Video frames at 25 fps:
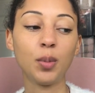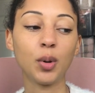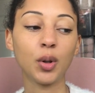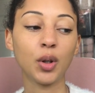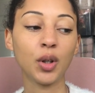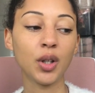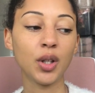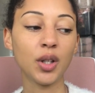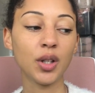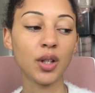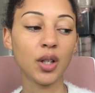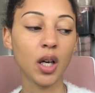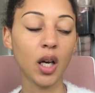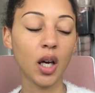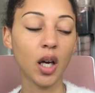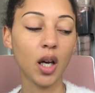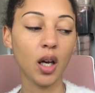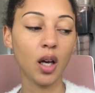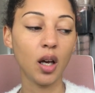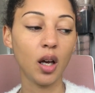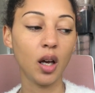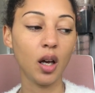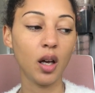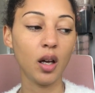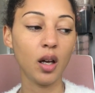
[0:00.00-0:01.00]
because
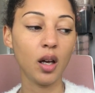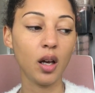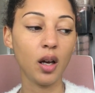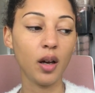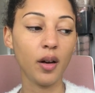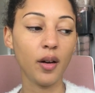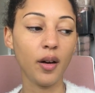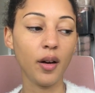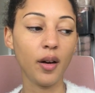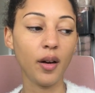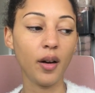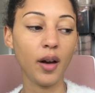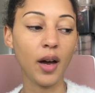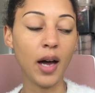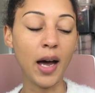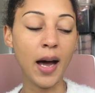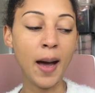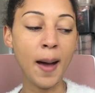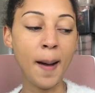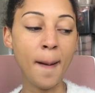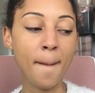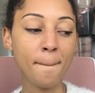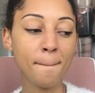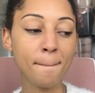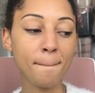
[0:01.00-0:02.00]

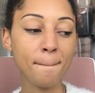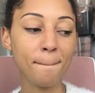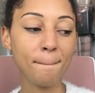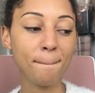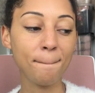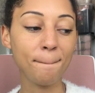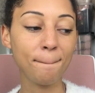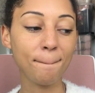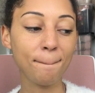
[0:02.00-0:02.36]
um